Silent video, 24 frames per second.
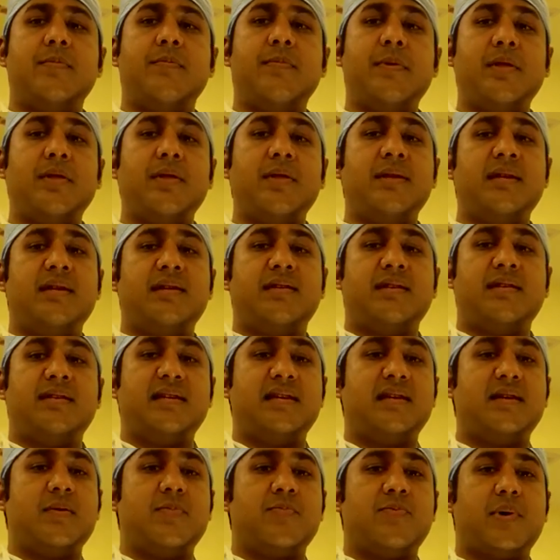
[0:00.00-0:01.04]
the ability to
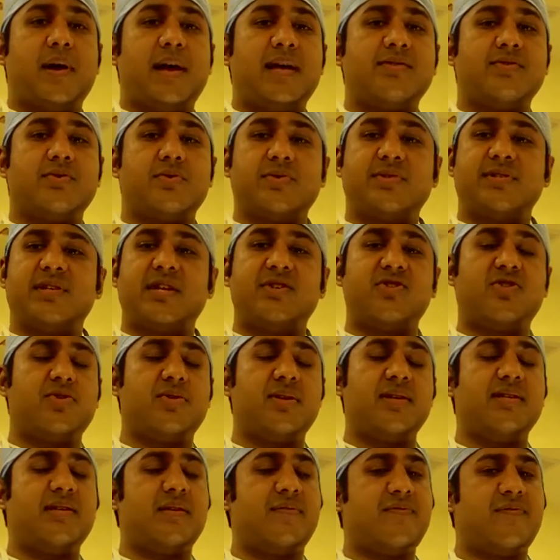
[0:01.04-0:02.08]
decompress or
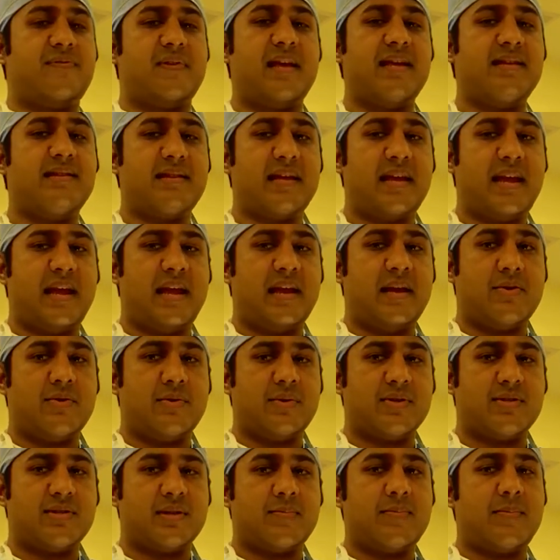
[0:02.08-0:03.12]
essentially deflate the
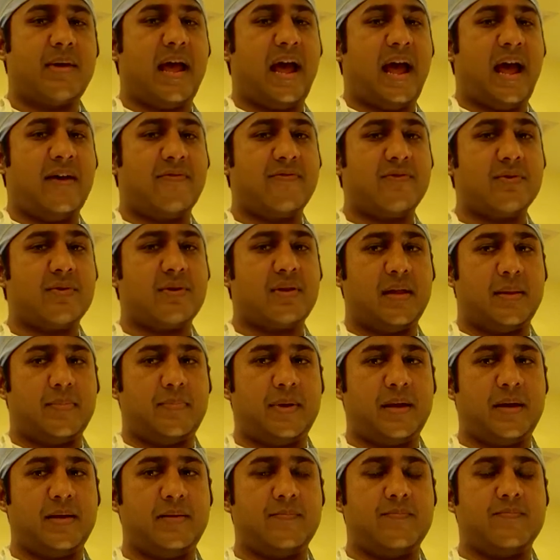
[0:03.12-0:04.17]
aneurysm after
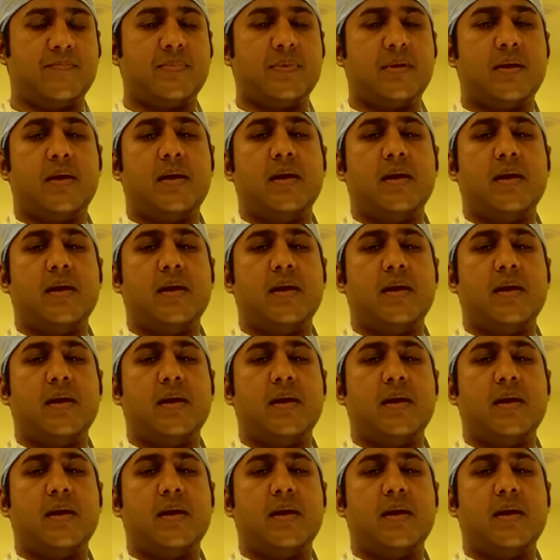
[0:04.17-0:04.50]
clipping,